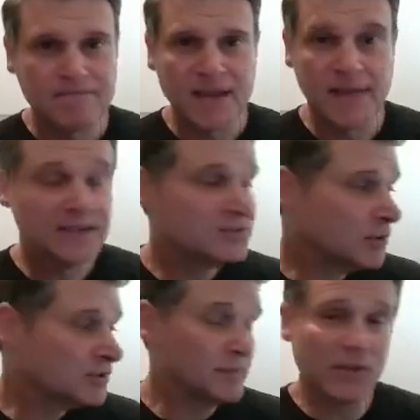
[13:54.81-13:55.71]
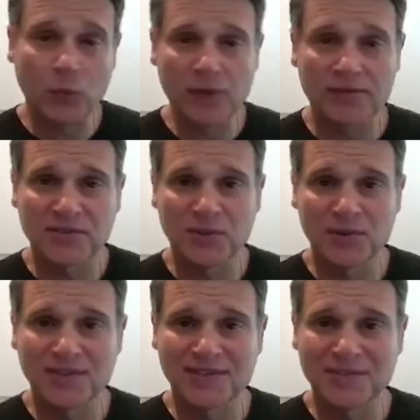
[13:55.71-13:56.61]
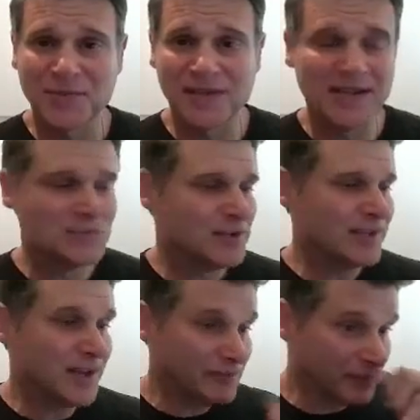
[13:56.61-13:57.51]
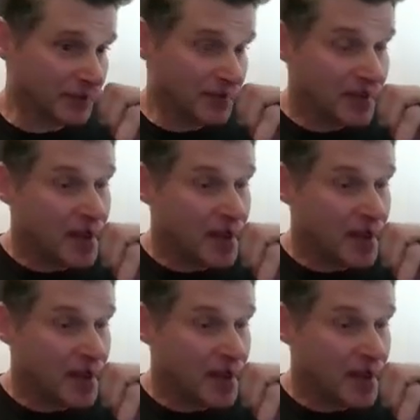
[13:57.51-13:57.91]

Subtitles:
And those are the big weather stories this week. That's what I got for you.